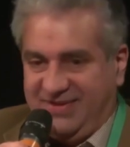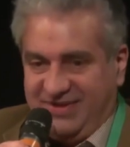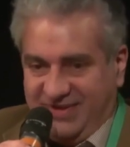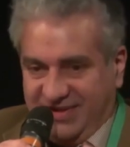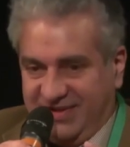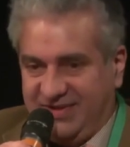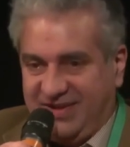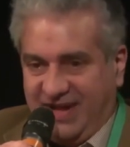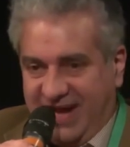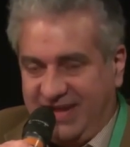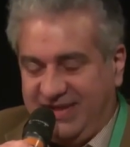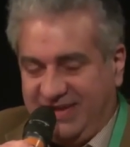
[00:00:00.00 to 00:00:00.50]

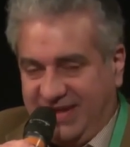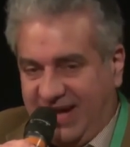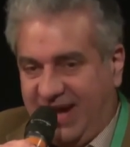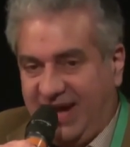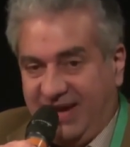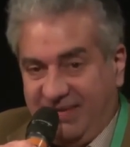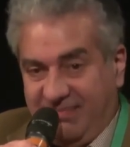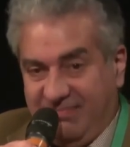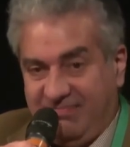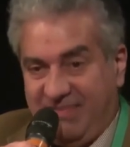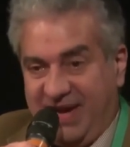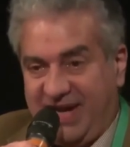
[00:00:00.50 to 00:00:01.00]
and
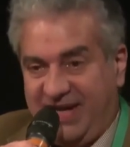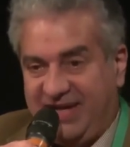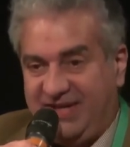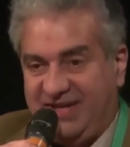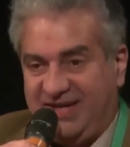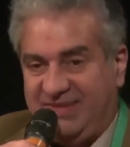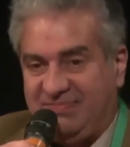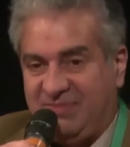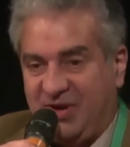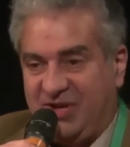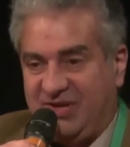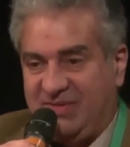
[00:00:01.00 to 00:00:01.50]
I'm making this
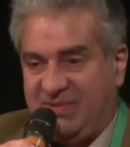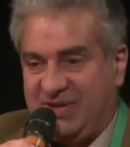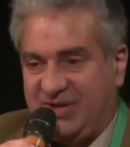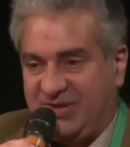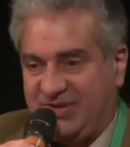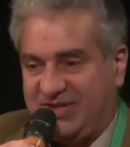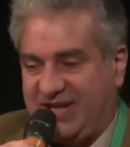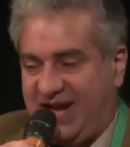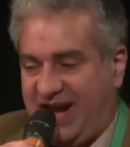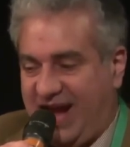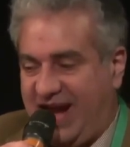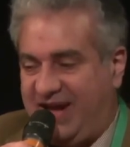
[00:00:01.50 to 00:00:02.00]
point because
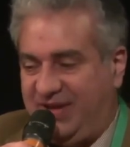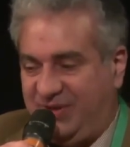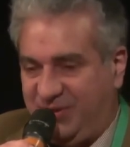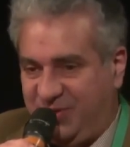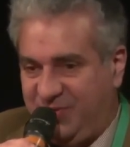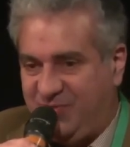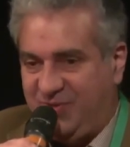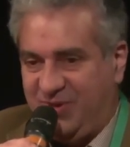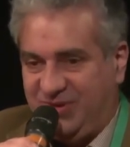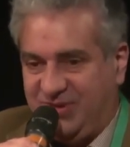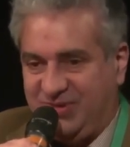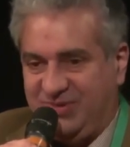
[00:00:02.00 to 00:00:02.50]
I do
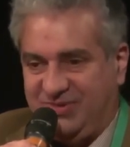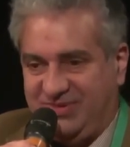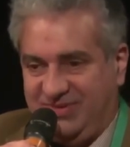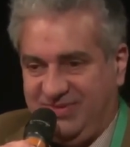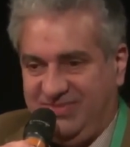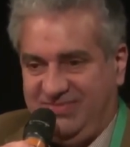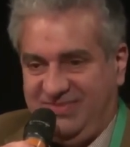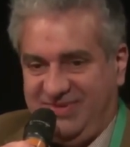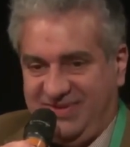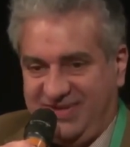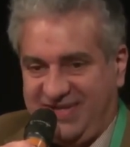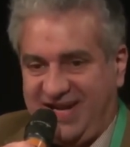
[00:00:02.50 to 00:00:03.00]
want to
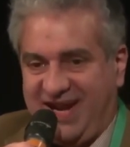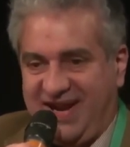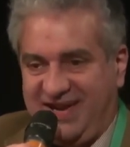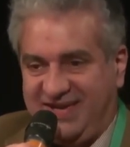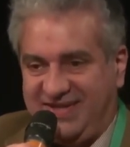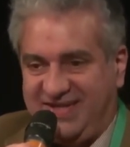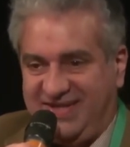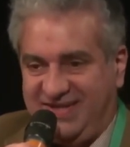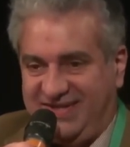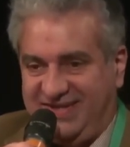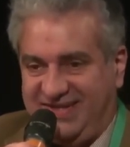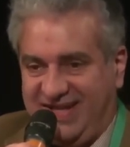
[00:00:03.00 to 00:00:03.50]
stress
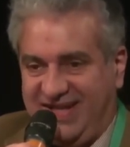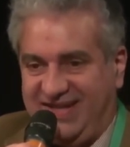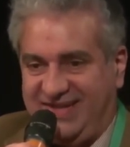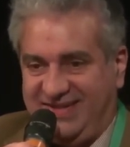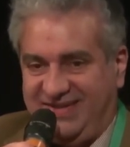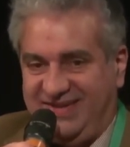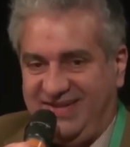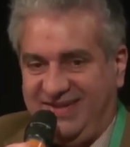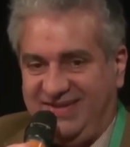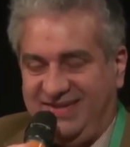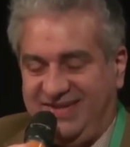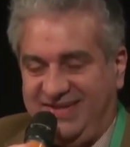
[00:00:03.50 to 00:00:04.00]
that
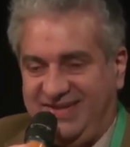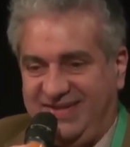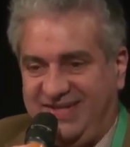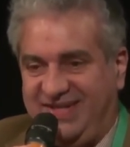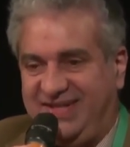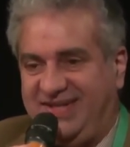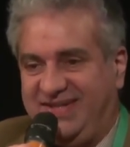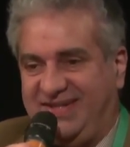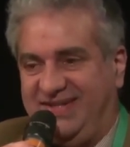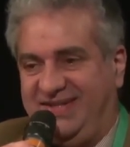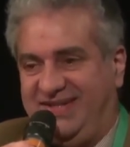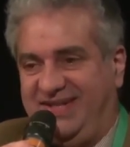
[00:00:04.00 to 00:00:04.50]

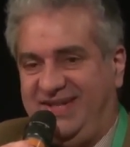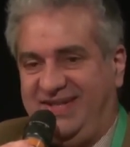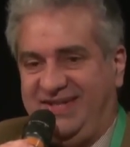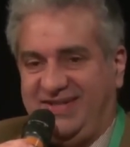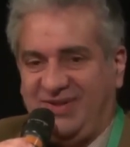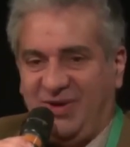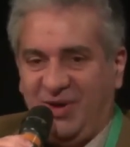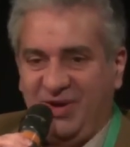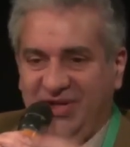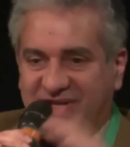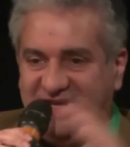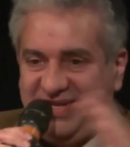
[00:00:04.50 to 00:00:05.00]
this
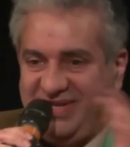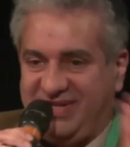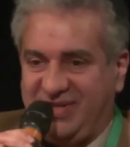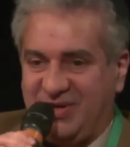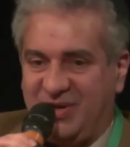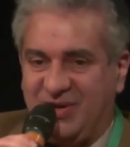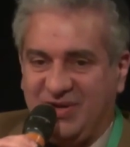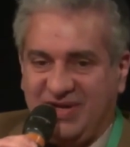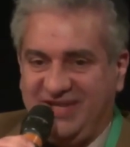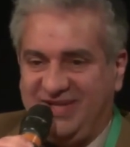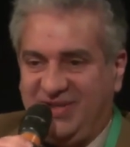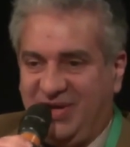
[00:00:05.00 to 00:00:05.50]
all this
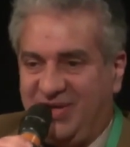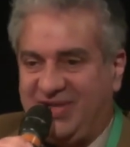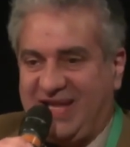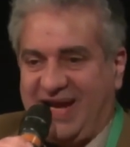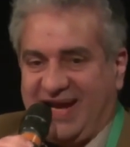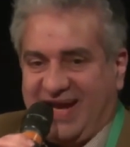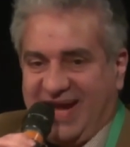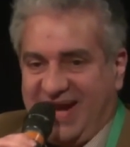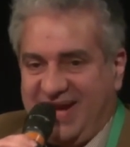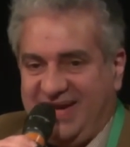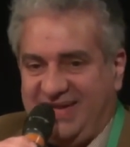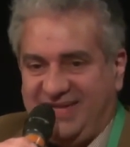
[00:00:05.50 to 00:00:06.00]
talk is not
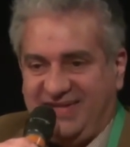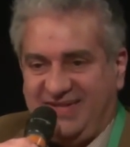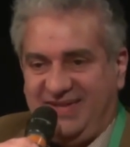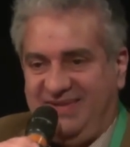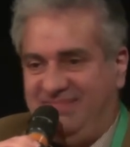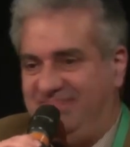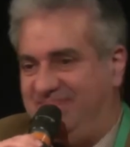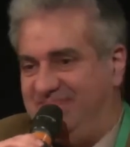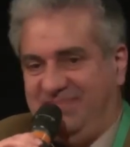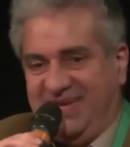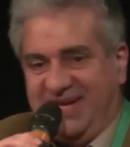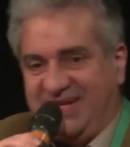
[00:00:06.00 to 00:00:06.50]
against the
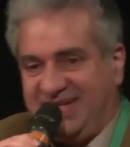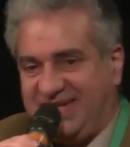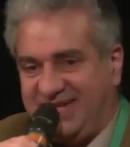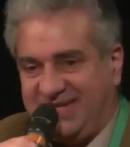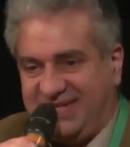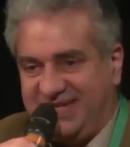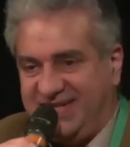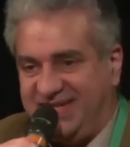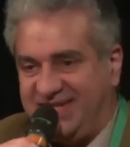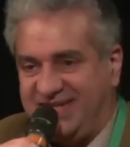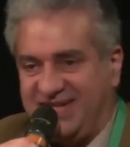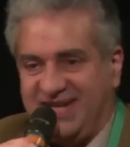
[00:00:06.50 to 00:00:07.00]

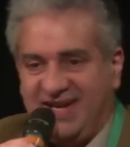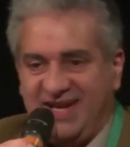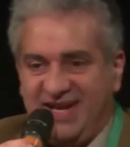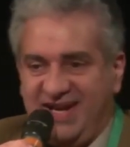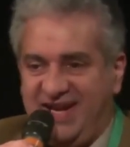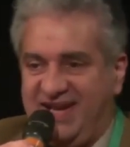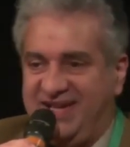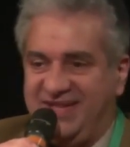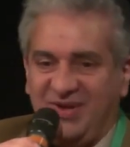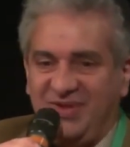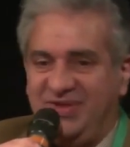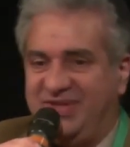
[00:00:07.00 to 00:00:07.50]
businesses,
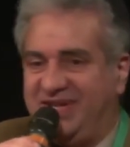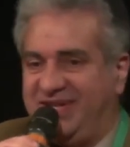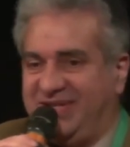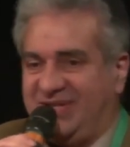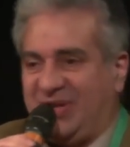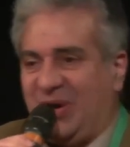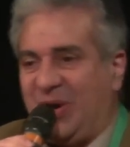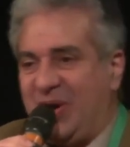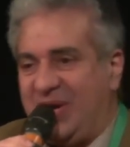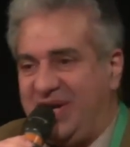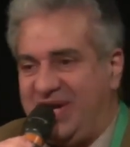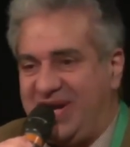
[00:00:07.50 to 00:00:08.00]
it's not
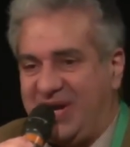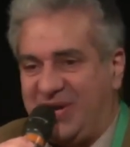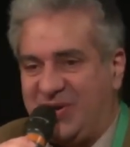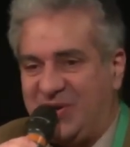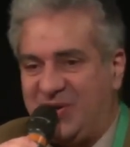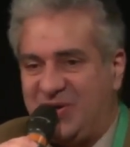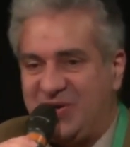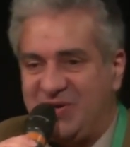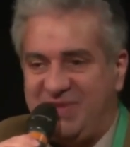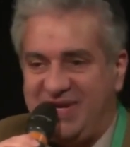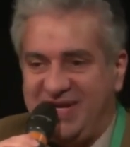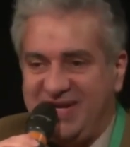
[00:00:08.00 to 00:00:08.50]
destroying the
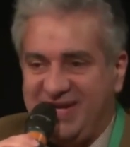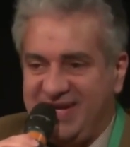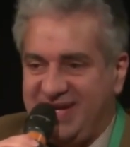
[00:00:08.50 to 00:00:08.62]
economy.